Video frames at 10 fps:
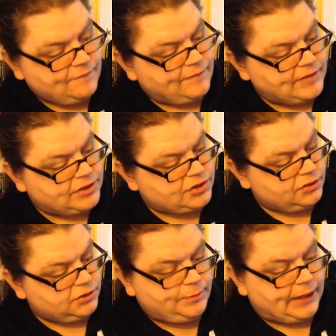Very
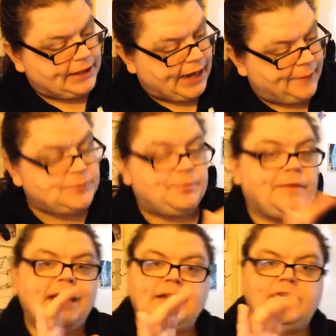subtle paint apps, but
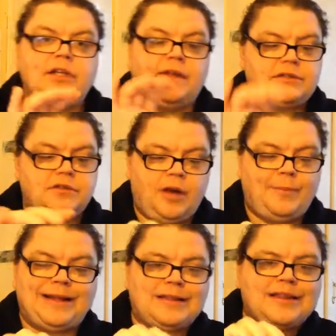then that's not a
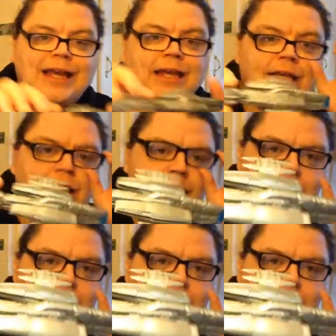bad thing,